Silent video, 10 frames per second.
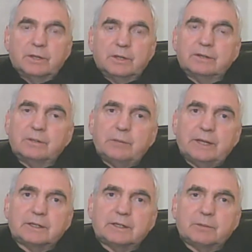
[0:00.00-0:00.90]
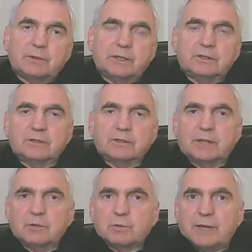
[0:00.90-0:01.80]
We had a debate about it because
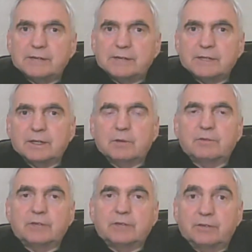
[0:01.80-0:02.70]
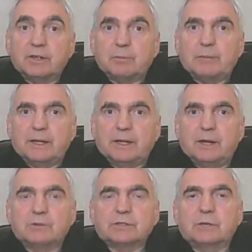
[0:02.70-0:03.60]
I was weary, of giving up my
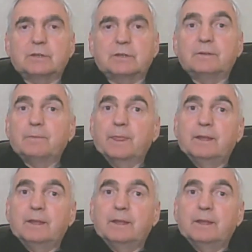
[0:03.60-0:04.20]
house now and